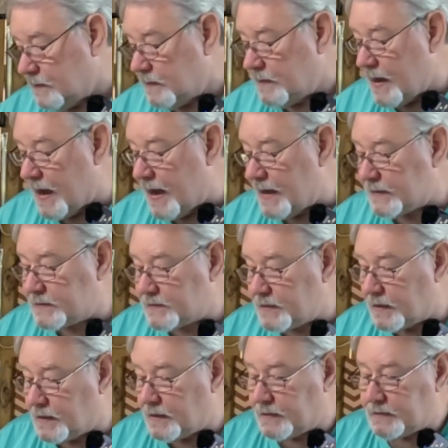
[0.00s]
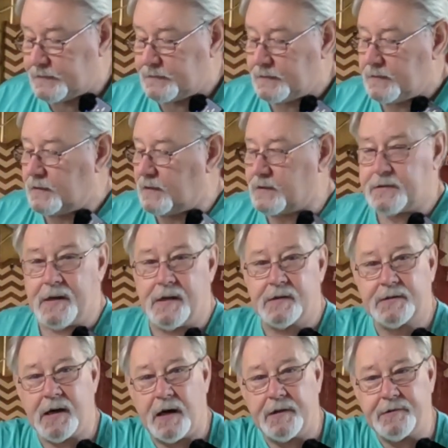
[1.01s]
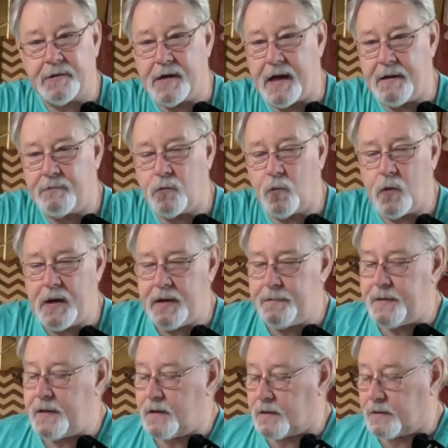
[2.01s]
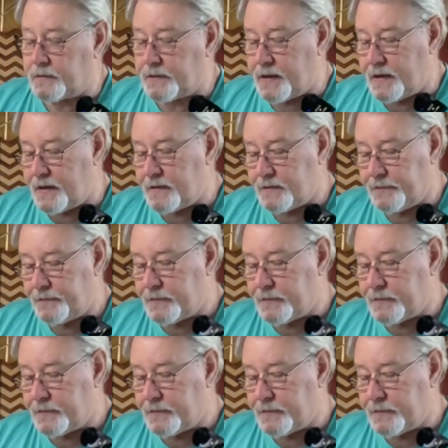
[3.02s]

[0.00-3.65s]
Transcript: Nice, it's got their name Wiebe on there.